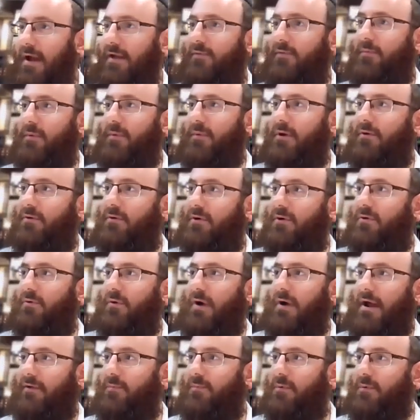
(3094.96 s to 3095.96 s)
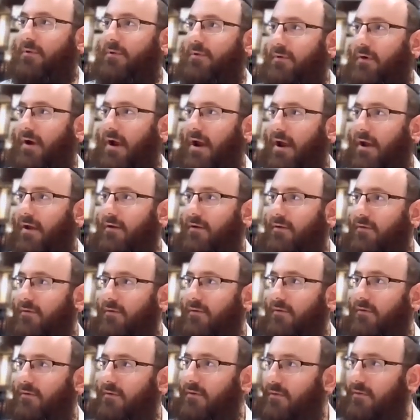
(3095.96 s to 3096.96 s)
Grasping, you could grasp with your hand.
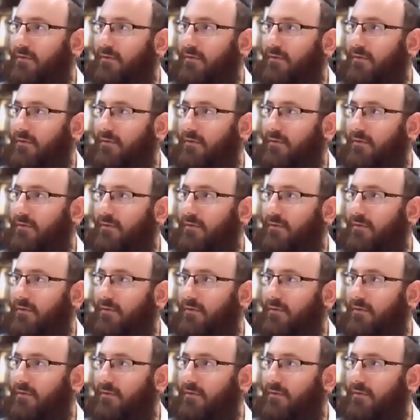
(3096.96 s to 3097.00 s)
